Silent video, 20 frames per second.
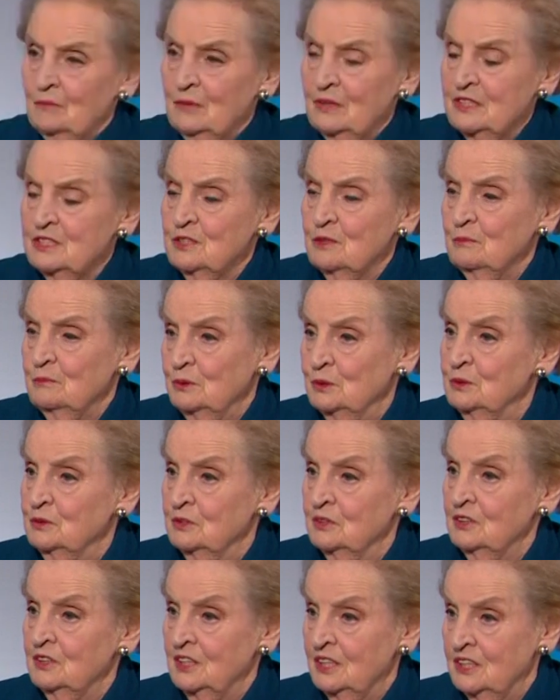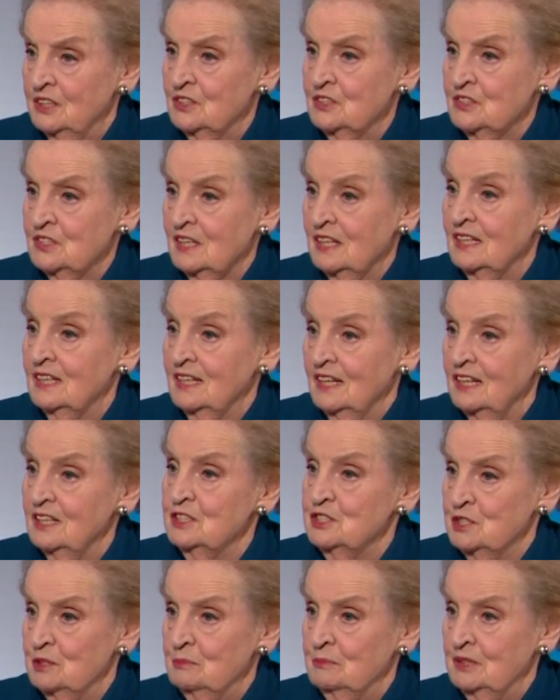President Putin is a
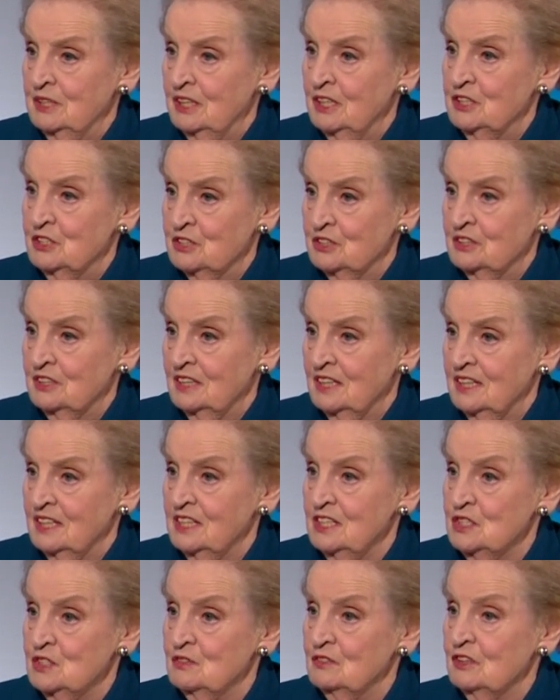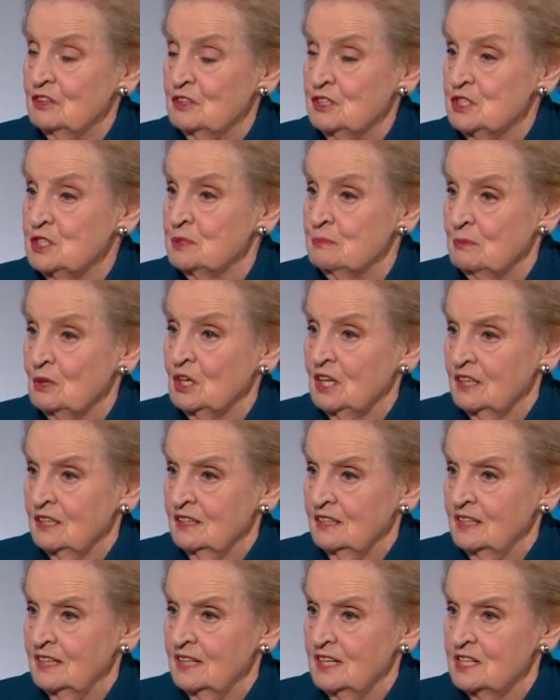KGB agent and he's very
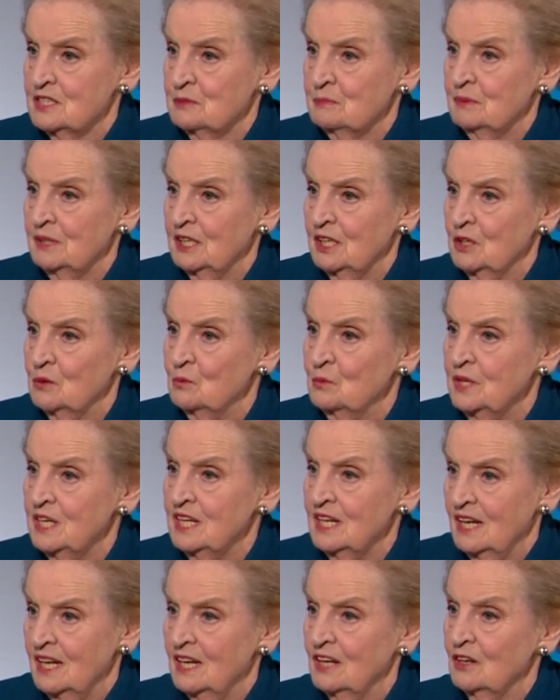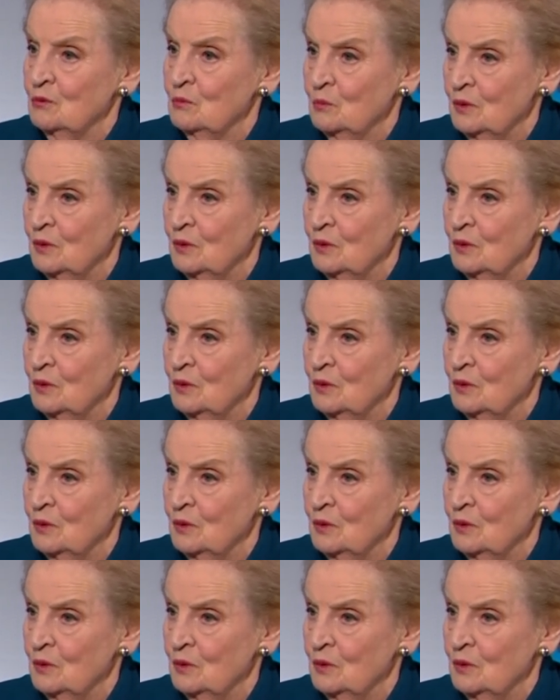smart and he has played a weak hand